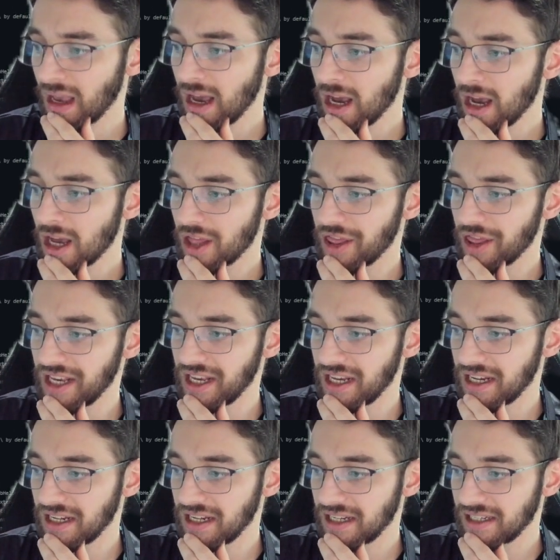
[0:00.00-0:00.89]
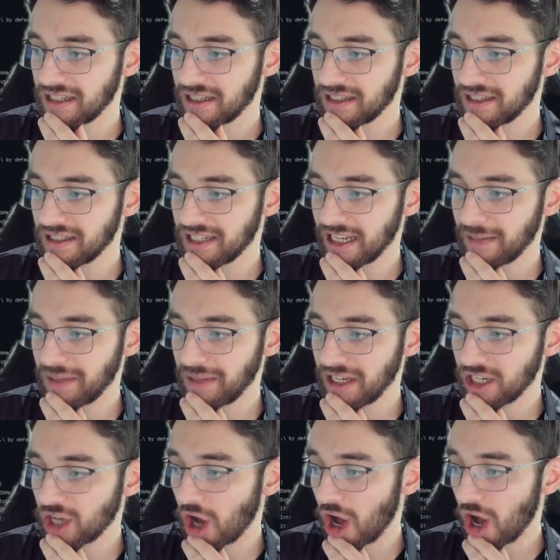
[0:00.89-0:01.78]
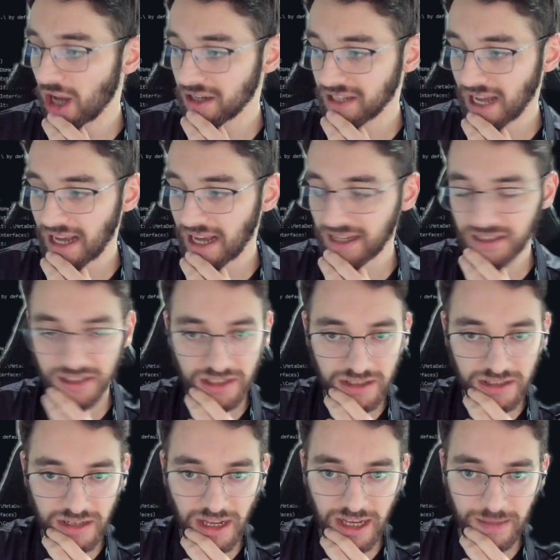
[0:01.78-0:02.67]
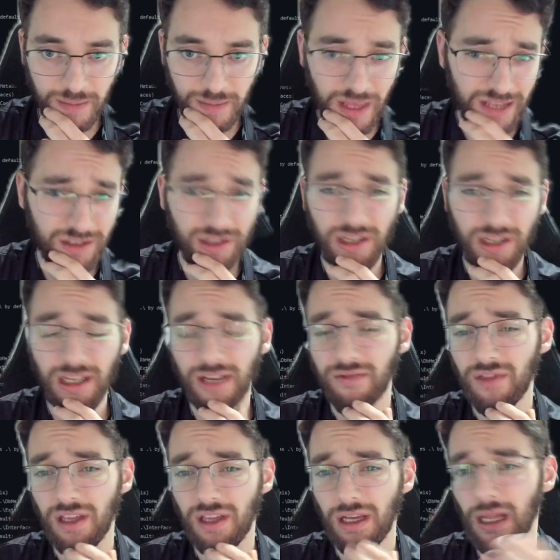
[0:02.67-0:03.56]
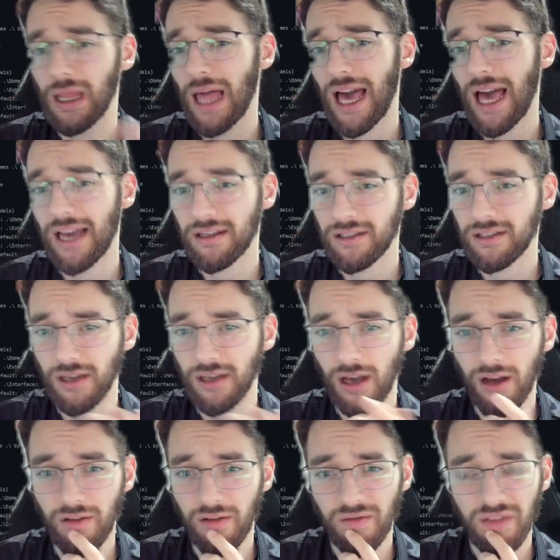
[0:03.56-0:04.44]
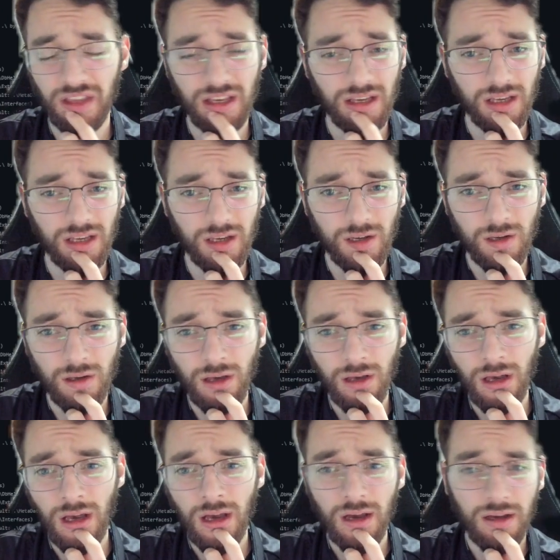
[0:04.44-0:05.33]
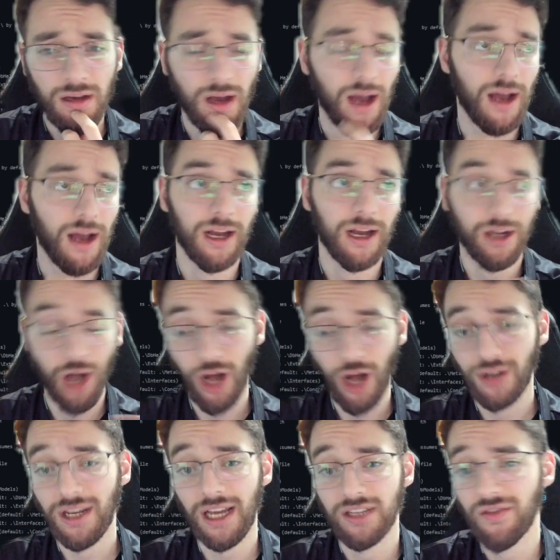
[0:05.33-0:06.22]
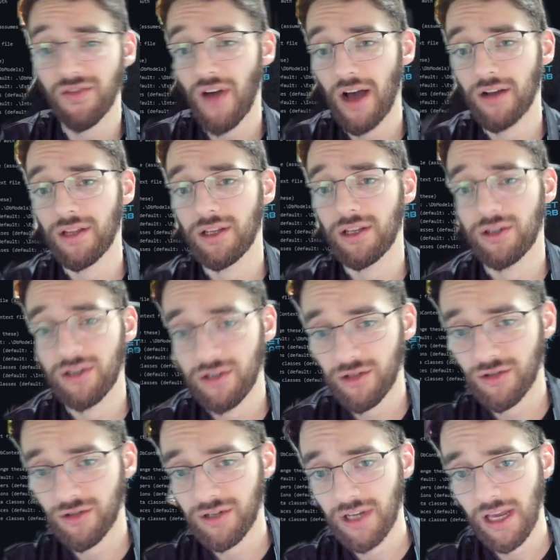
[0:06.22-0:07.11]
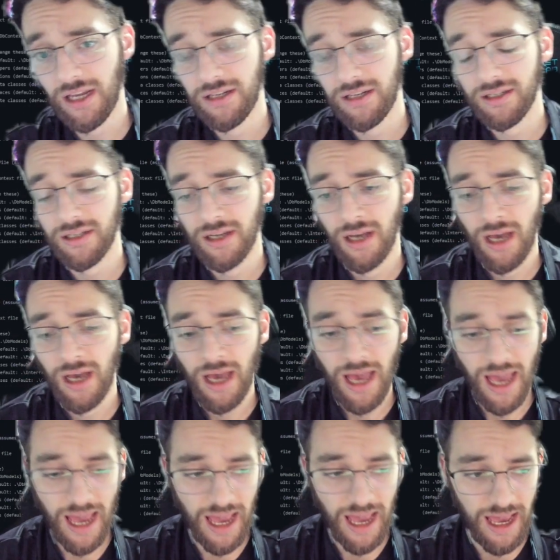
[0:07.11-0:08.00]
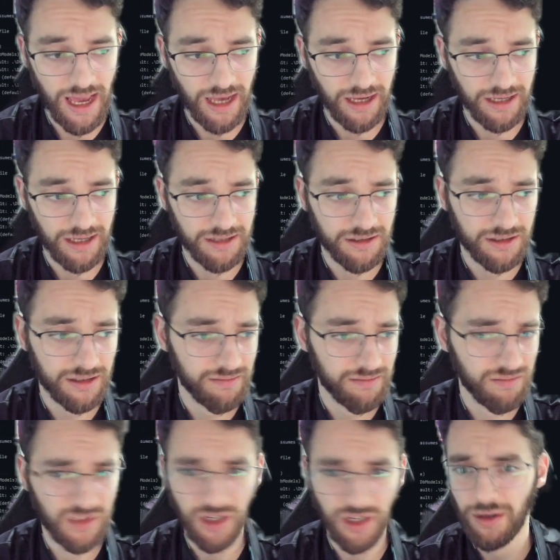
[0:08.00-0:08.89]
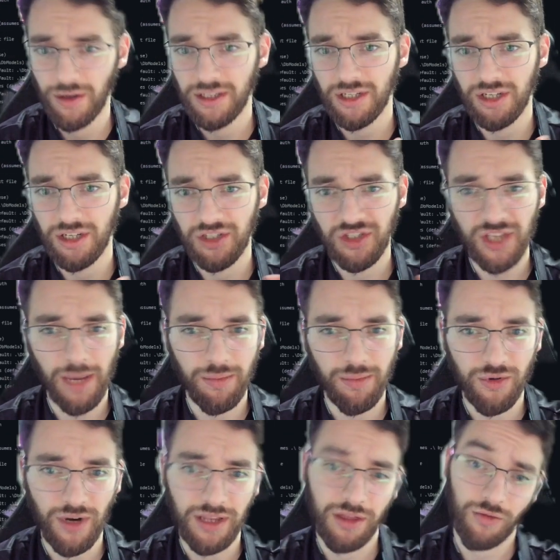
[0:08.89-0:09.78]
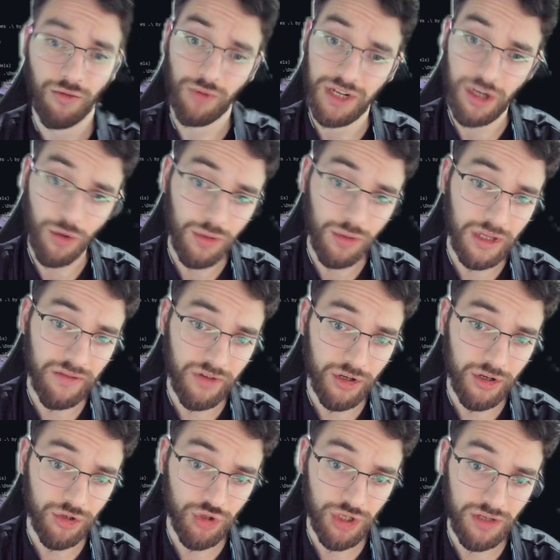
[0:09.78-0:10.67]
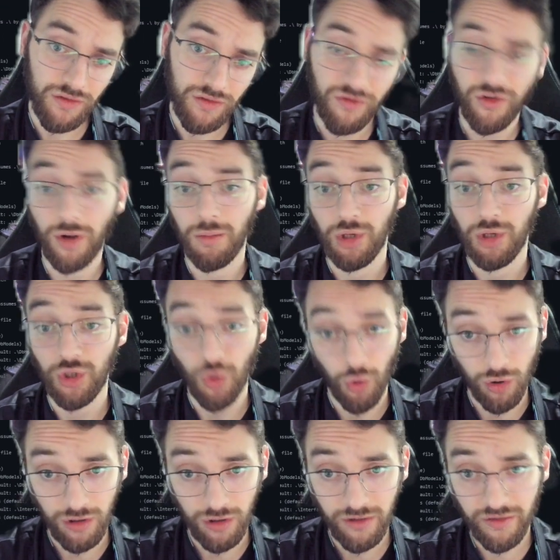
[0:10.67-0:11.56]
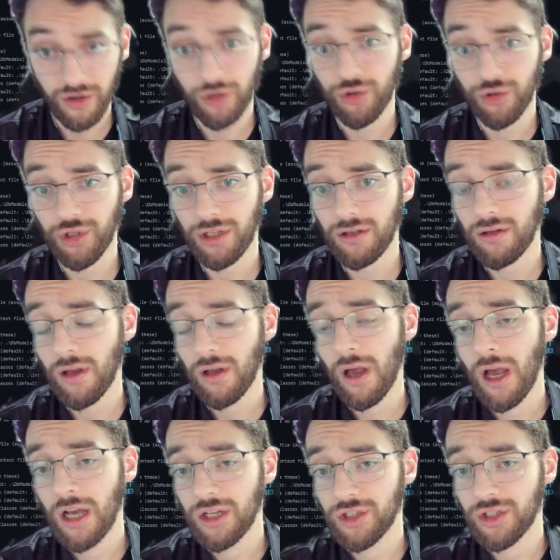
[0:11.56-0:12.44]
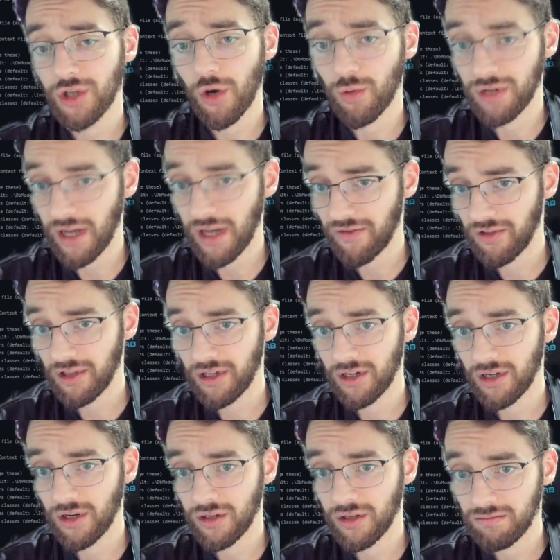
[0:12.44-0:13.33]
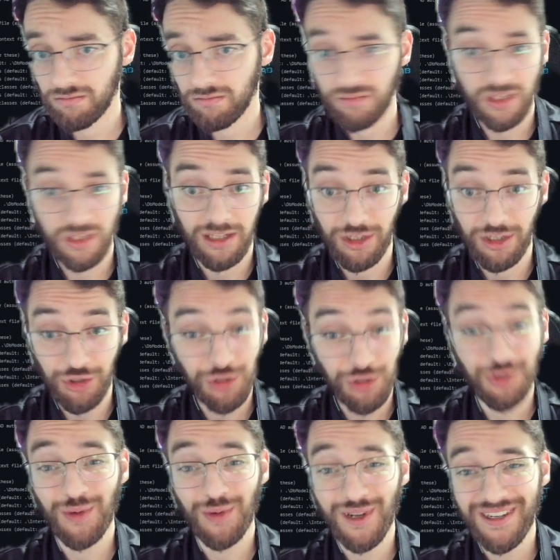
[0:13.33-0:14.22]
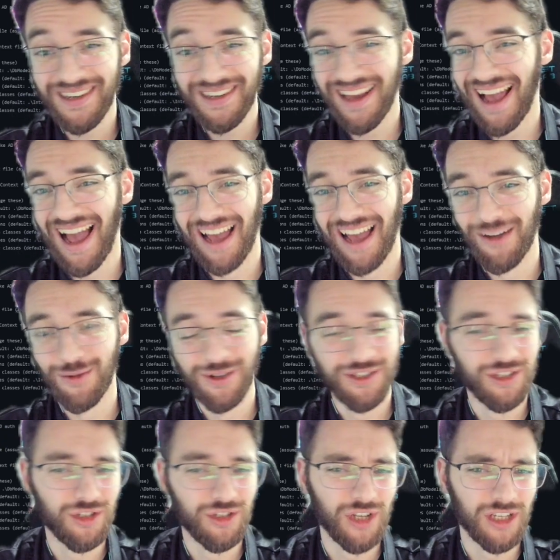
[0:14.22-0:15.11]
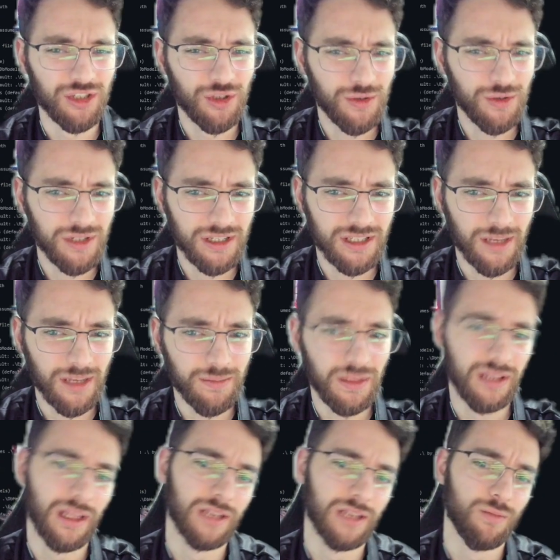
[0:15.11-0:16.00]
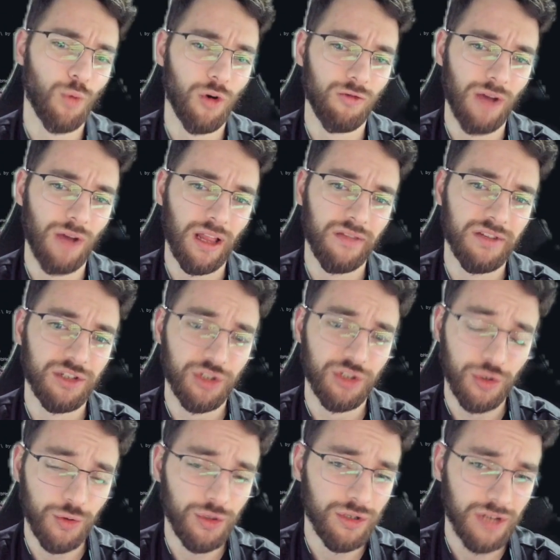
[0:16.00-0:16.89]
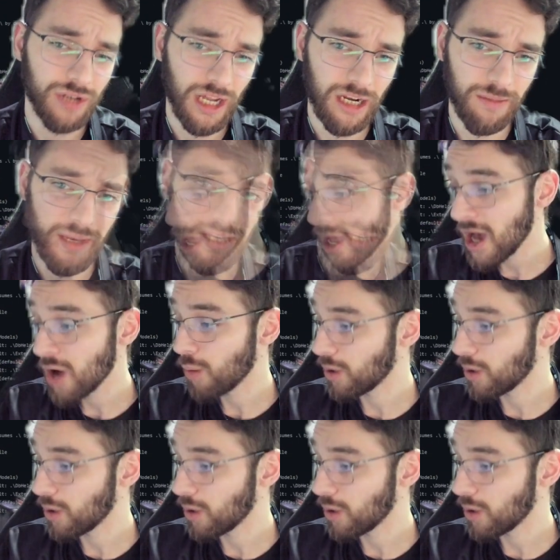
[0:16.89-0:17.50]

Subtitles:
The DB context name, that's going to give the class of the context file that you're going to create. And, it's going to separate the read-only version from your version. So we're definitely going to need to choose one. I would suggest choosing something that's more relevant to your database.